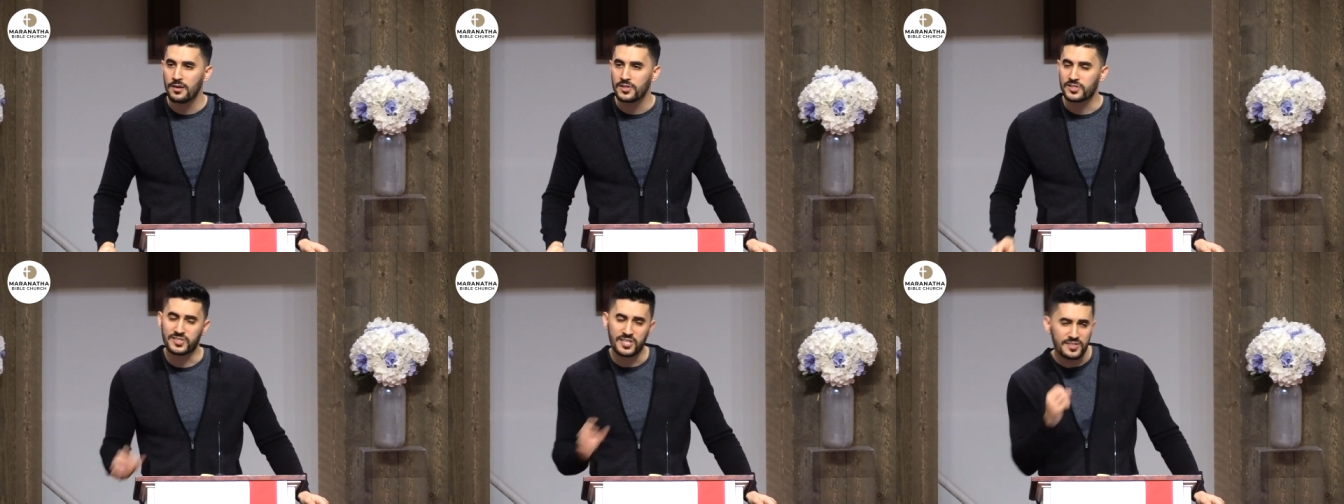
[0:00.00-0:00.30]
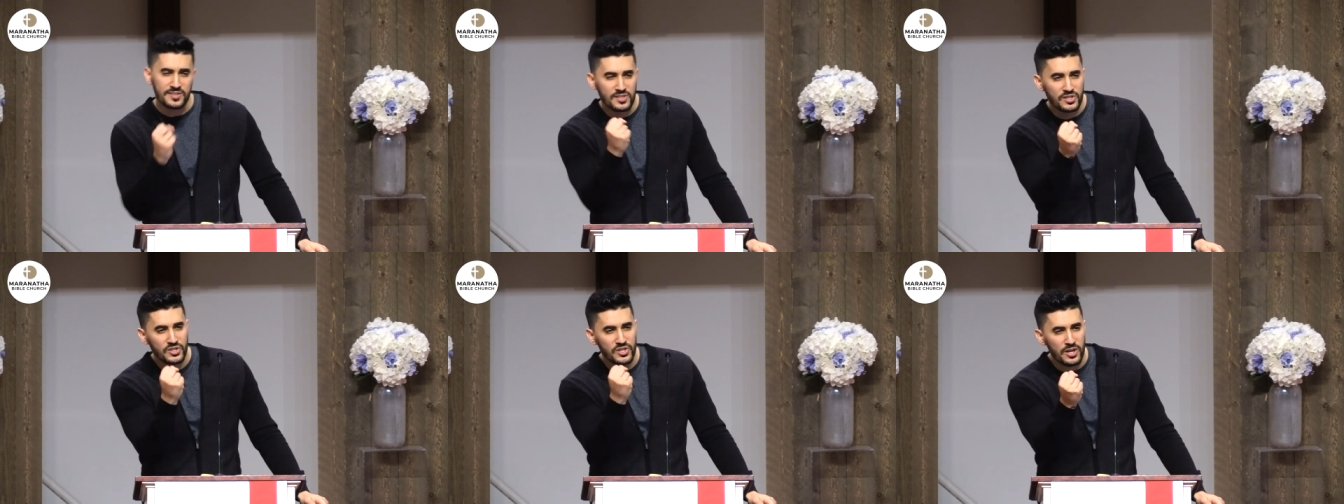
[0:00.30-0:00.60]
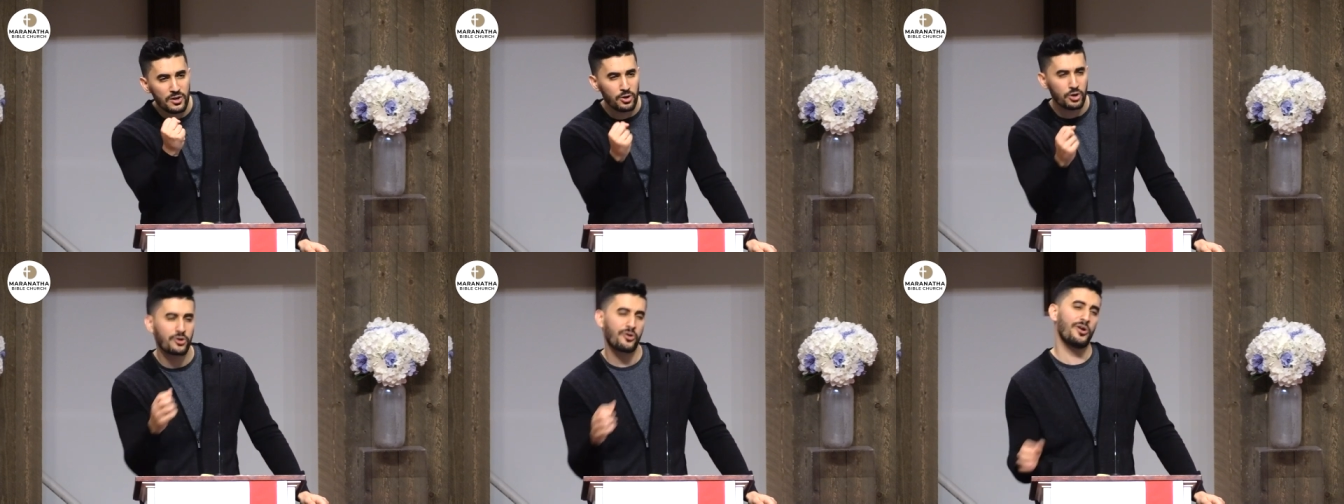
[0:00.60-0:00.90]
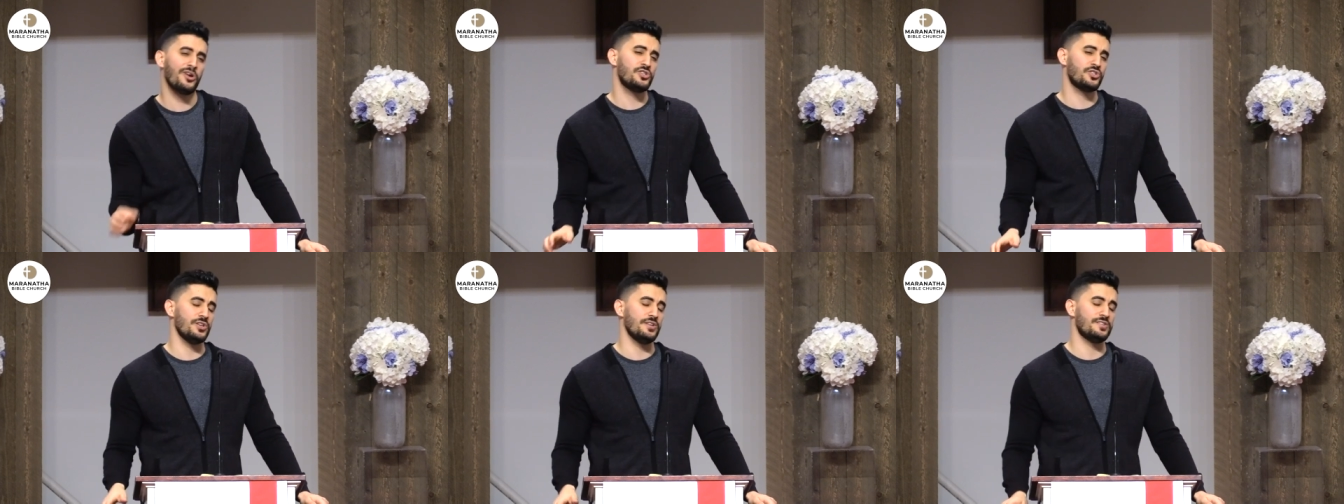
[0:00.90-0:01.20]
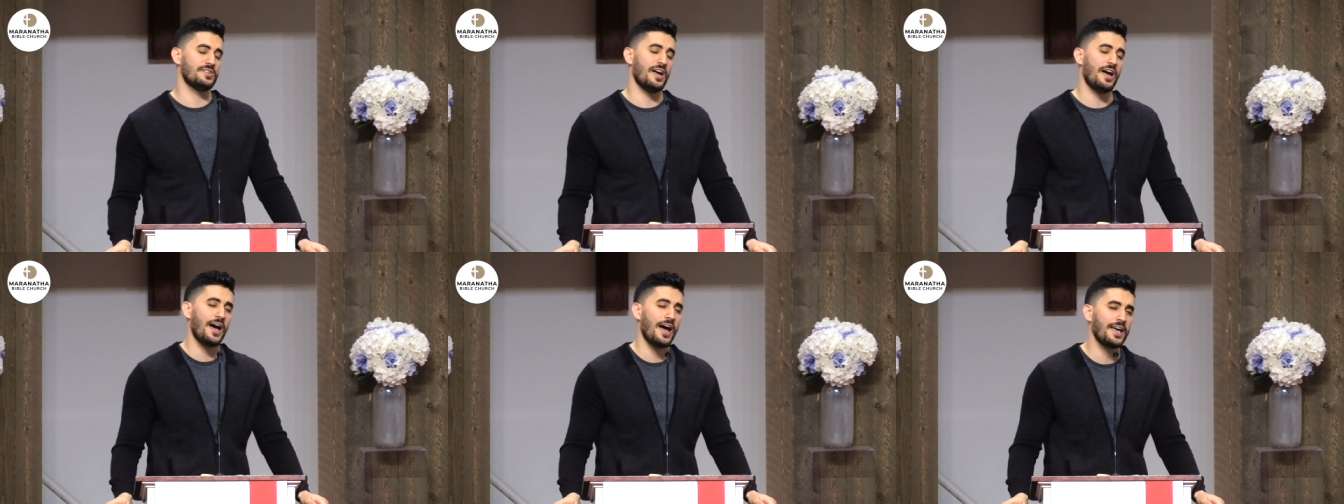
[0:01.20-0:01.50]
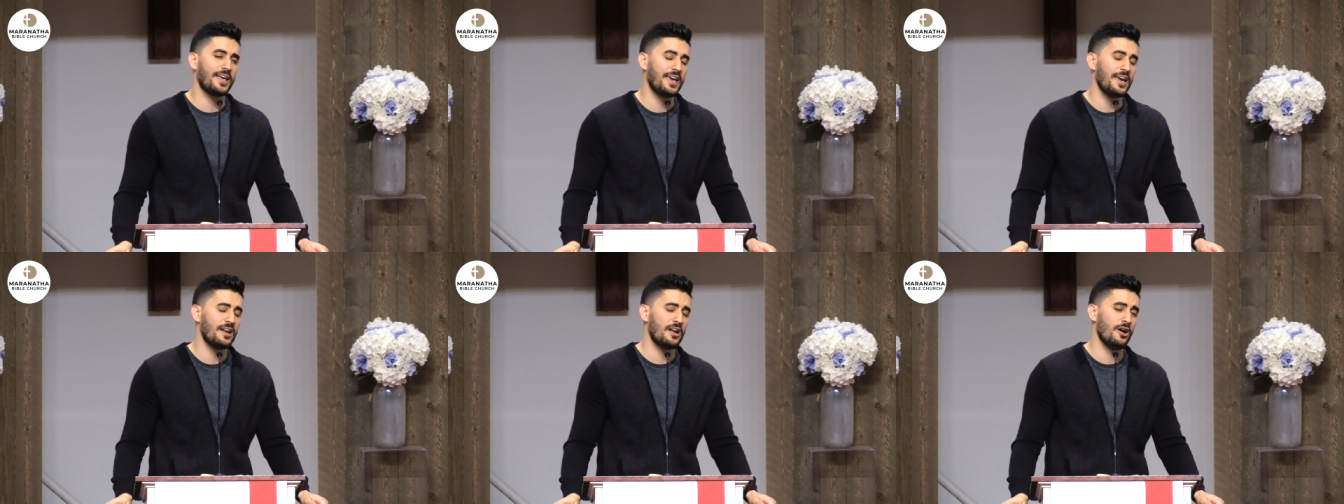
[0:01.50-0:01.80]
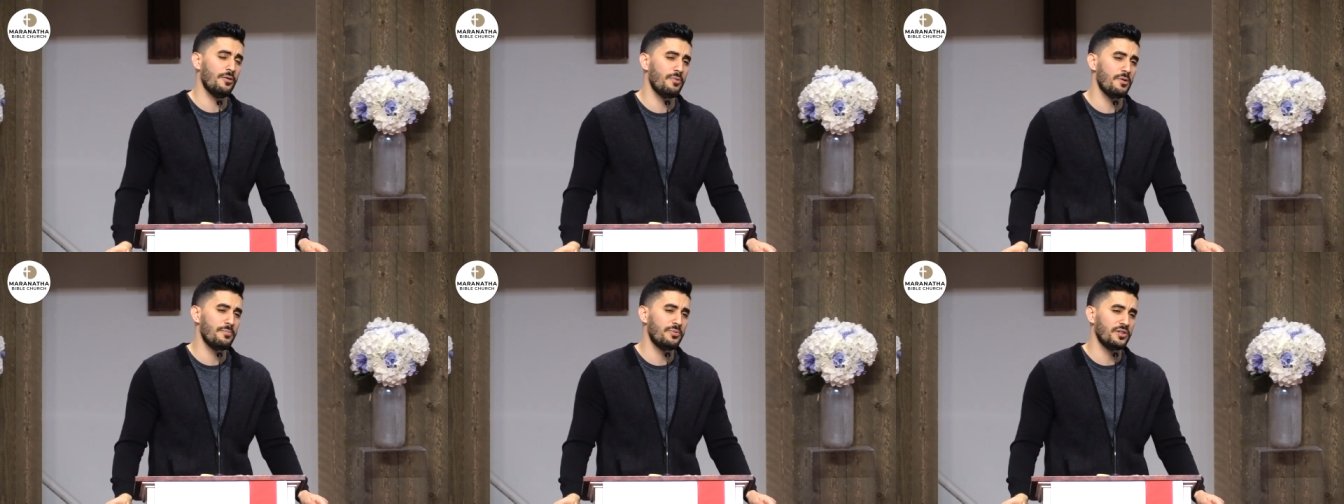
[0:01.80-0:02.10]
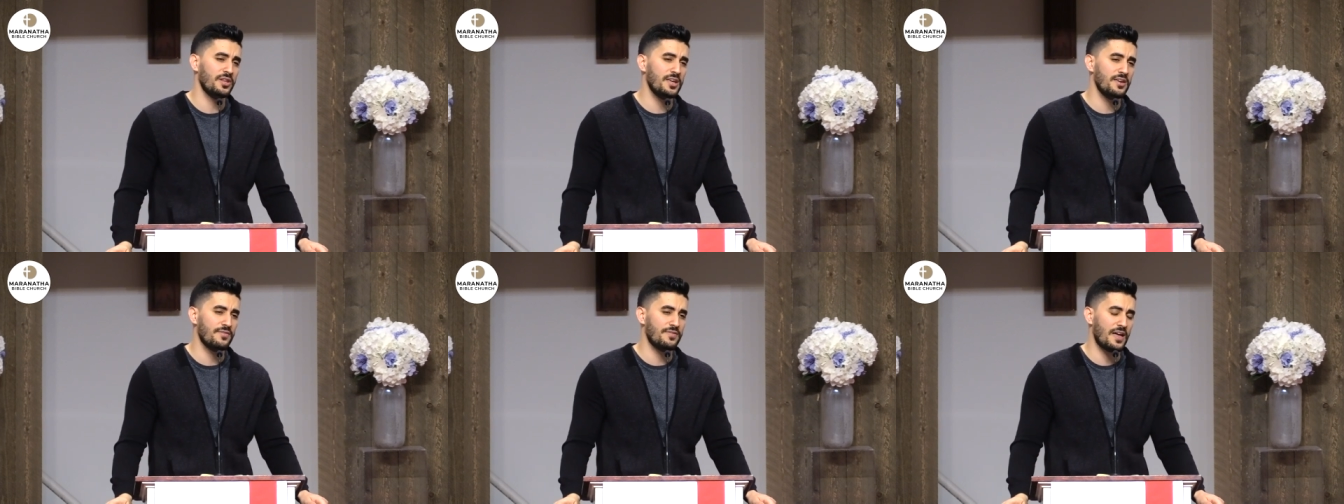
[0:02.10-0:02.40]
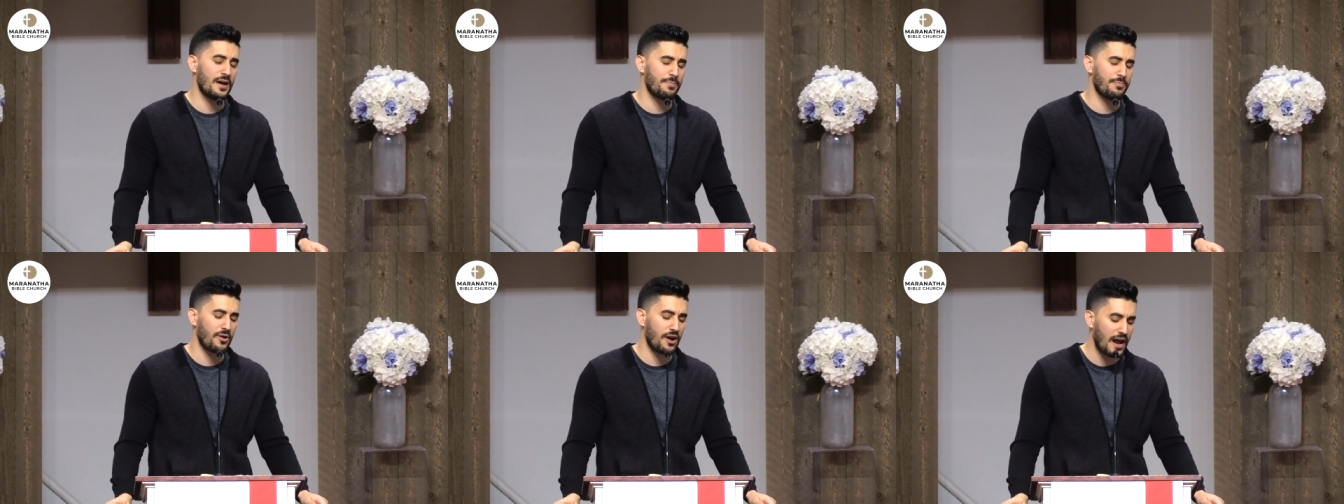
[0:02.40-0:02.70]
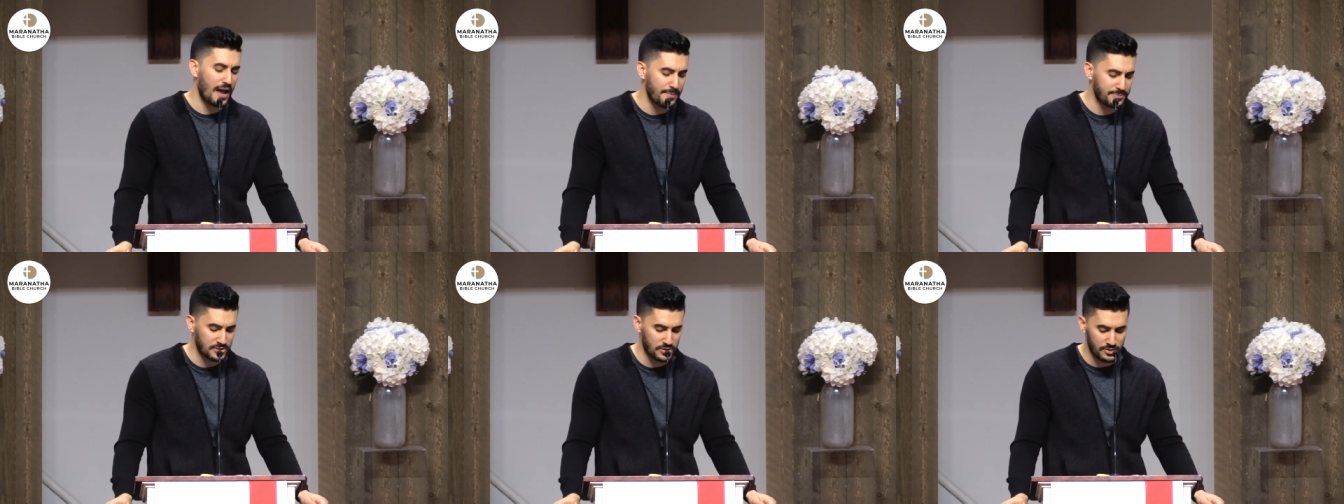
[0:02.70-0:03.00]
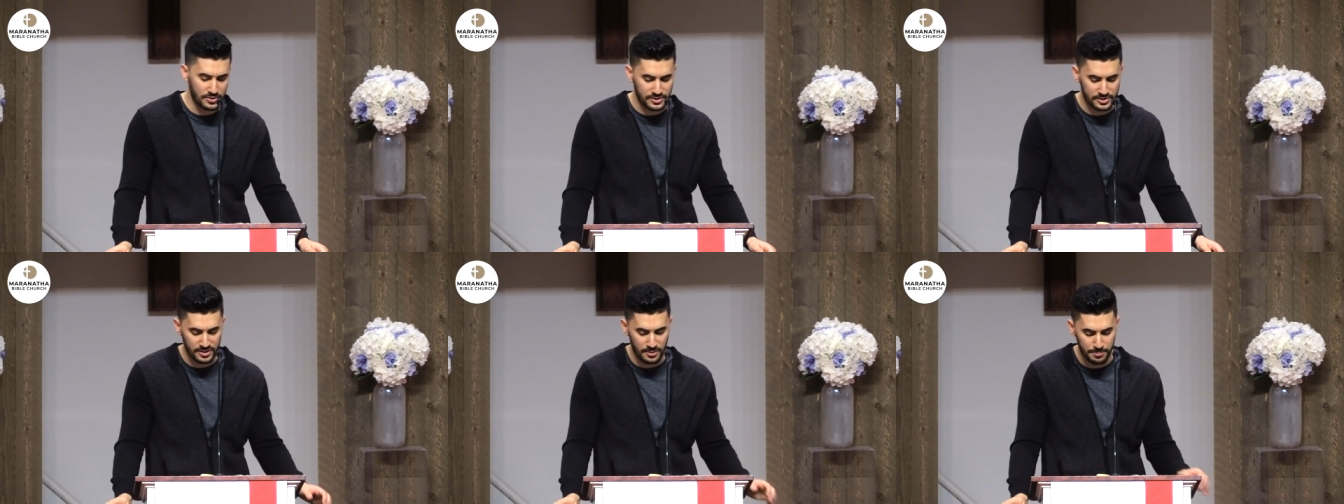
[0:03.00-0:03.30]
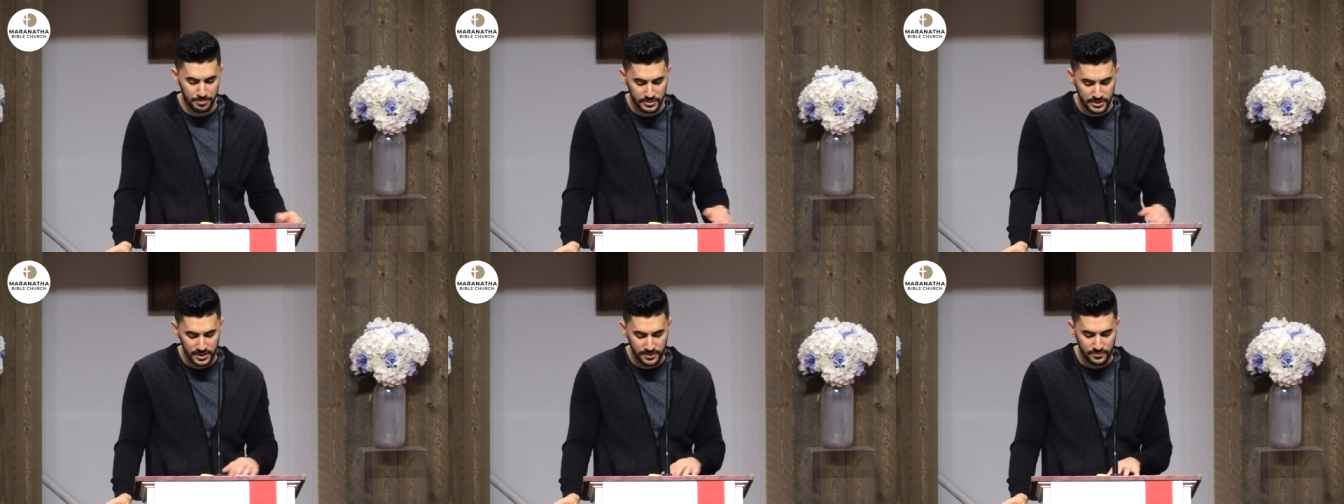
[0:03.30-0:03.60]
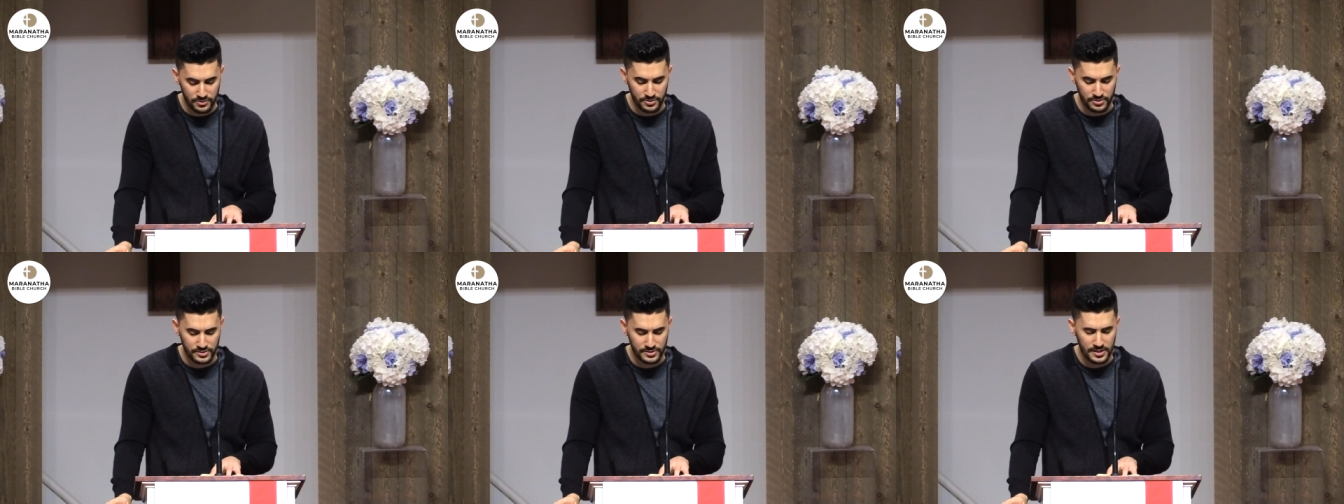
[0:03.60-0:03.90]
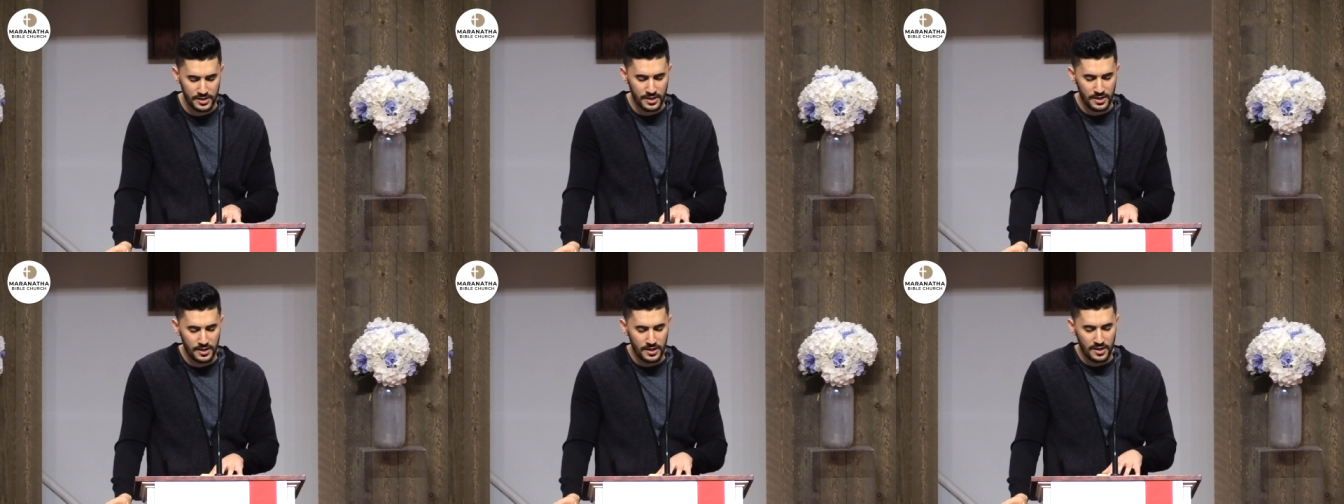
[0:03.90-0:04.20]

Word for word: sincere Christians, I can't help but believe that perhaps there are some believers